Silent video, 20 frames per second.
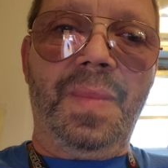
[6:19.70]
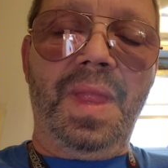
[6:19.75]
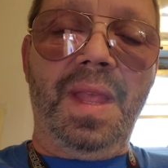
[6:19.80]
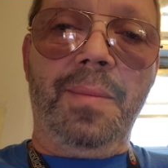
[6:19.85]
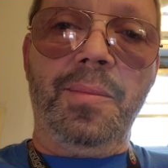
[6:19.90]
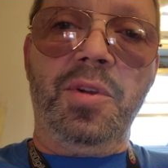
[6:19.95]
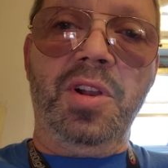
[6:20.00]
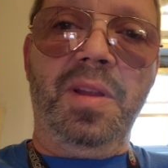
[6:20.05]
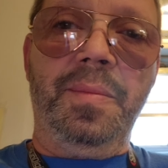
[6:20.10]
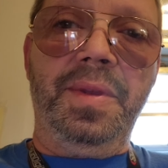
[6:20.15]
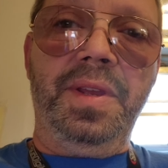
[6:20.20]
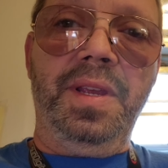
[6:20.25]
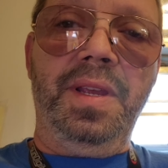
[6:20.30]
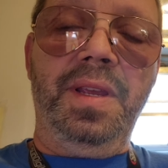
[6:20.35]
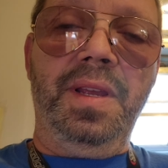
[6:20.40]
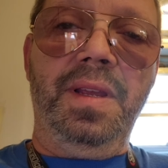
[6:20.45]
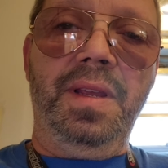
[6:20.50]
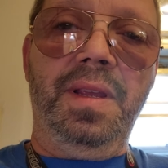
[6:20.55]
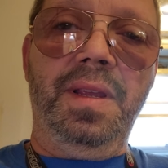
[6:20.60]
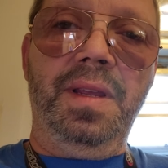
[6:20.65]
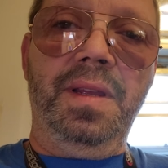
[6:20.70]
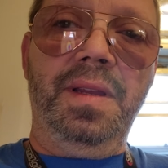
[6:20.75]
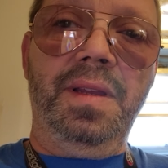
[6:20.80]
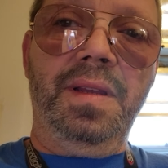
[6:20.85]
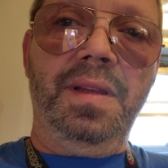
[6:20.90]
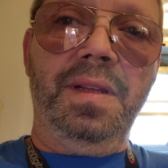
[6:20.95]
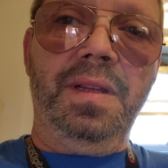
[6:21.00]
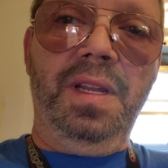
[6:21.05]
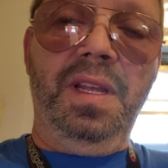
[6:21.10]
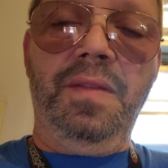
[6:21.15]
I'm going to be
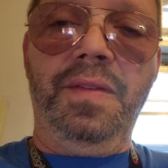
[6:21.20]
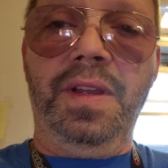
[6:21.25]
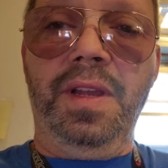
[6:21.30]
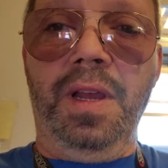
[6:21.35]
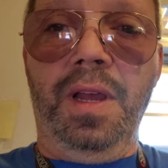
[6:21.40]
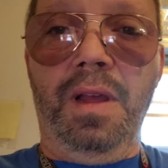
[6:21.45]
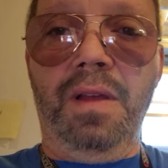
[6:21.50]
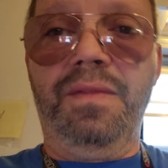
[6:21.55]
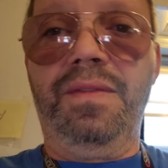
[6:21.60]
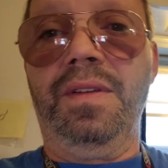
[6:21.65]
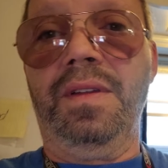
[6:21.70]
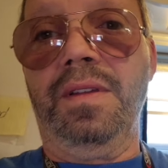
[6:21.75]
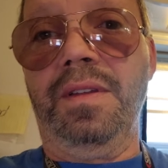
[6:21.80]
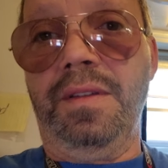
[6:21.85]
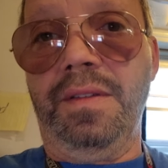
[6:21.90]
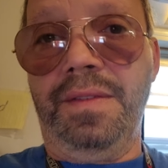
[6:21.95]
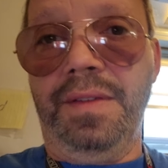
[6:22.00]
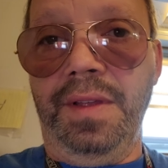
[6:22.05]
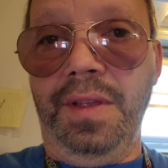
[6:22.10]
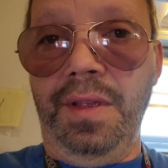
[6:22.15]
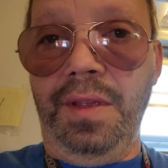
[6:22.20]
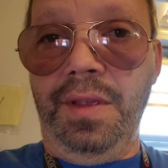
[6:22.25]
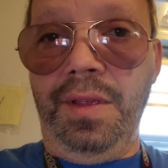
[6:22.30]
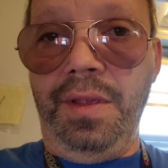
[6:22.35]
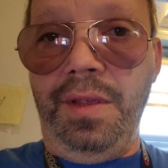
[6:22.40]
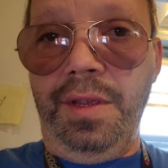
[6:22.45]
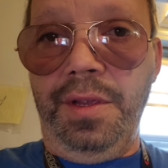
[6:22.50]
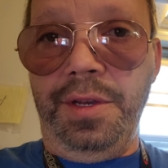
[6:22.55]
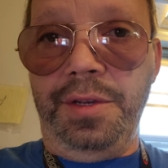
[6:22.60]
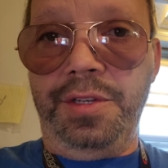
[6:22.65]
living off of
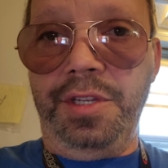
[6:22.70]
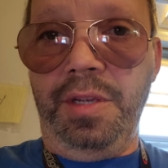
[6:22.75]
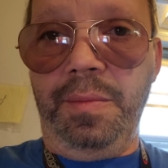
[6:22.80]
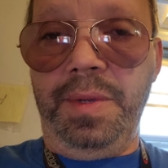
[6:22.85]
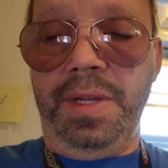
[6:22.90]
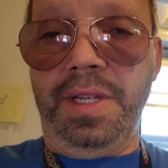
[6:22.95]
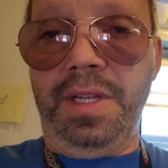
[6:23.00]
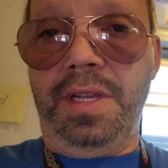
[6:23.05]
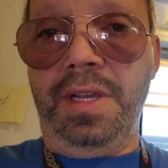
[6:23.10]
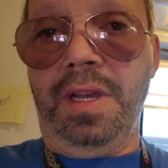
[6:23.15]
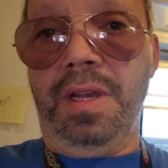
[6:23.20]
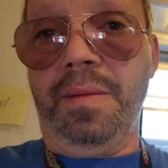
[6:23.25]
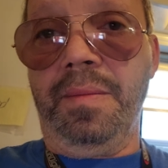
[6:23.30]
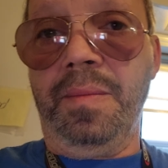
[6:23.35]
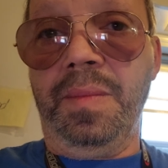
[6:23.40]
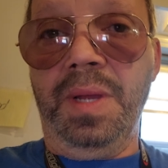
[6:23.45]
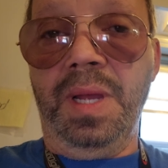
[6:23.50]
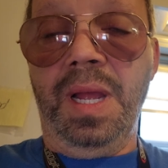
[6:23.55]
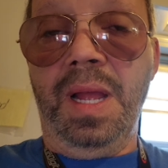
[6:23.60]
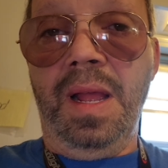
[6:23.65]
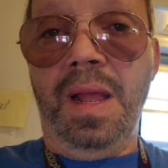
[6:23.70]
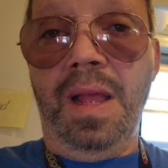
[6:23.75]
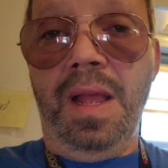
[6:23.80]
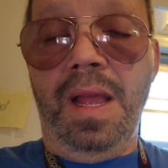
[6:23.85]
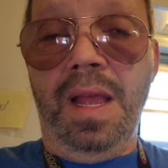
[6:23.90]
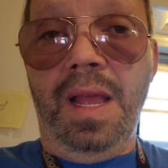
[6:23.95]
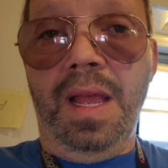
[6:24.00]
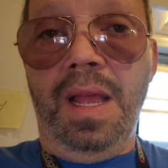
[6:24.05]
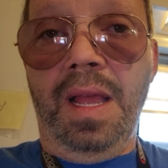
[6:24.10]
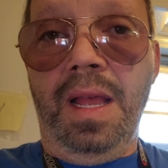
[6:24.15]
YouTube income
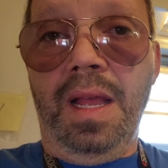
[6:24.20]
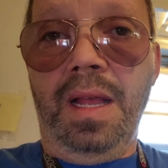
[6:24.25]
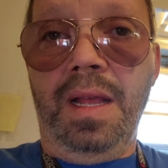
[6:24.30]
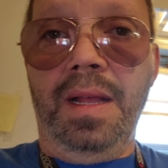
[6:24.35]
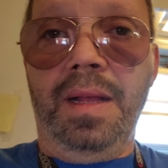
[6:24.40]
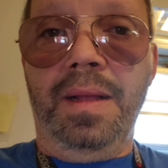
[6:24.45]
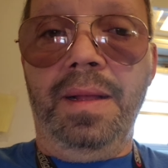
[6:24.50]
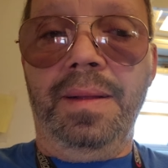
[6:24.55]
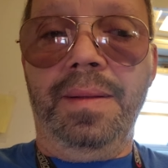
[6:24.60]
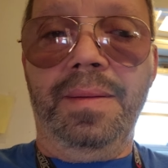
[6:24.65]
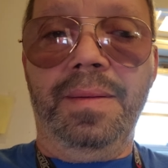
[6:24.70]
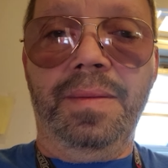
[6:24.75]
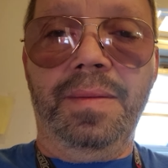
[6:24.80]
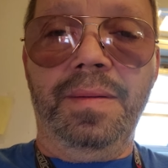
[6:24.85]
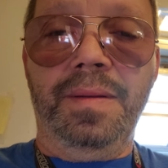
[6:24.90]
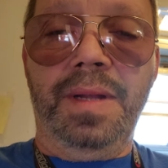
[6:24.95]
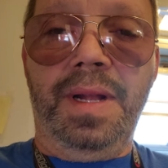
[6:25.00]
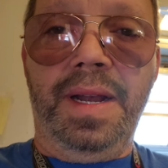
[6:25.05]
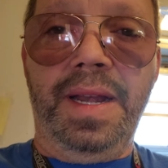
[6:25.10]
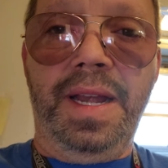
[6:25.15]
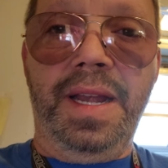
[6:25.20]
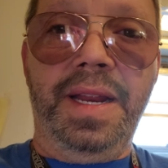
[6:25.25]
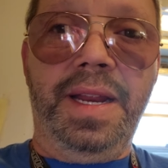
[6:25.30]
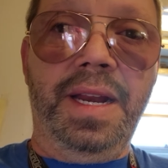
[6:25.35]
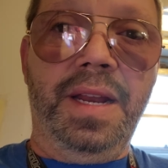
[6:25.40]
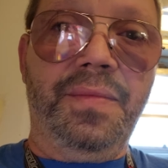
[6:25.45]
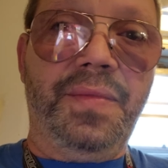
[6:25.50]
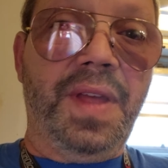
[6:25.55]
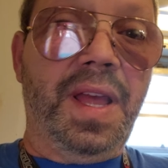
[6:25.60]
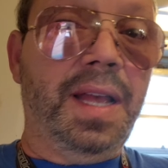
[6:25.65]
uh, I need to
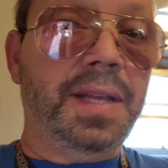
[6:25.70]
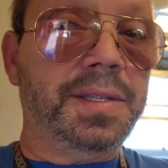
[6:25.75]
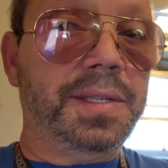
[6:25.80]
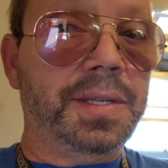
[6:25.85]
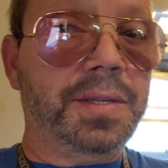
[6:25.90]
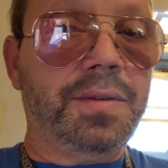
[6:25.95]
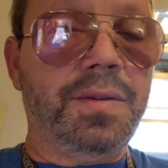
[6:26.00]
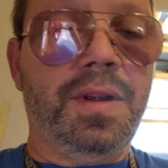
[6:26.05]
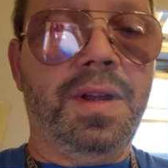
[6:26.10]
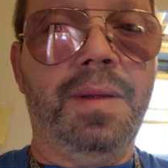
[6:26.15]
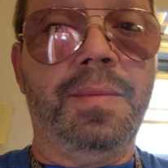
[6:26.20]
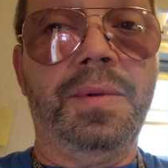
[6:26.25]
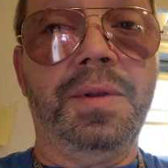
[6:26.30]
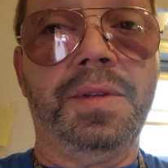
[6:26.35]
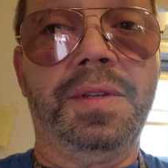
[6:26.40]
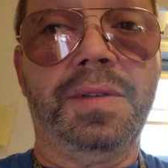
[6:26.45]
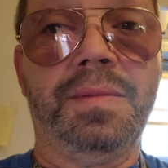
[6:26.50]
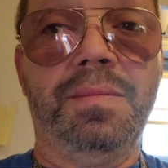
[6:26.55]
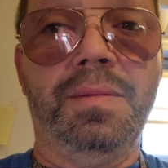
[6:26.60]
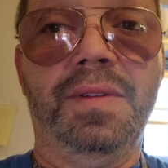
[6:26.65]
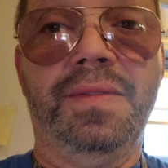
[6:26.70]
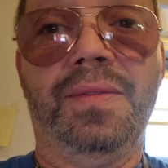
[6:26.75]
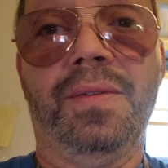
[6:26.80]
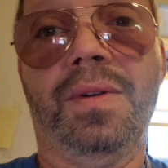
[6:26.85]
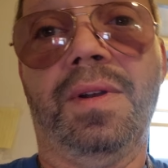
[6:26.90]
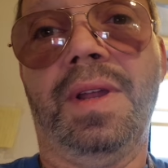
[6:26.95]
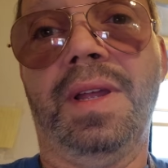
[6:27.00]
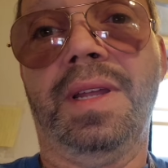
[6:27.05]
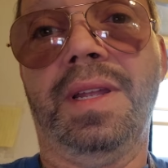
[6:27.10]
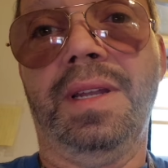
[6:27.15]
get a thousand subscribers
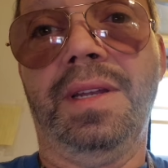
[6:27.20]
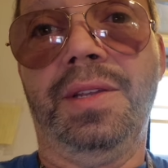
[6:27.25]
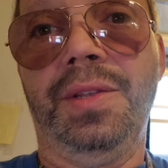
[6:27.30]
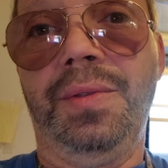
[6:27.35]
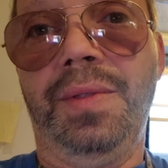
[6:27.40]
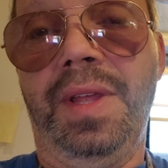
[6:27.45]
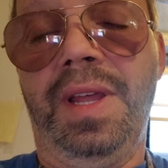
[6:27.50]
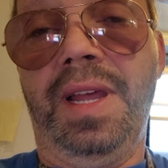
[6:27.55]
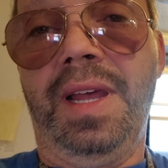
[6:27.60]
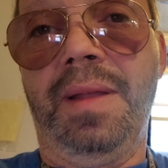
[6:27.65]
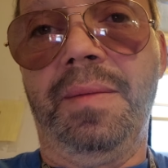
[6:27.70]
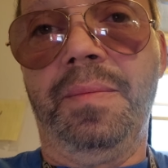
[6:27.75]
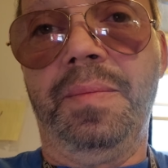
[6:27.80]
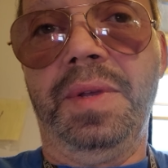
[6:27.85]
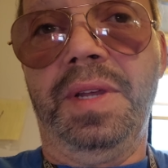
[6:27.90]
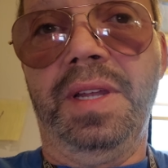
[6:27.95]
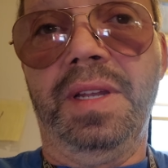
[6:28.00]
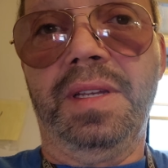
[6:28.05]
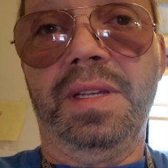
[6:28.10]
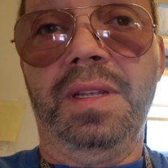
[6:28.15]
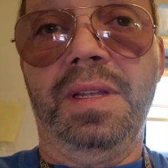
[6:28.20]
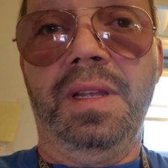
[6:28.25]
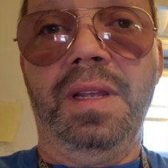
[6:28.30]
before I can do that, but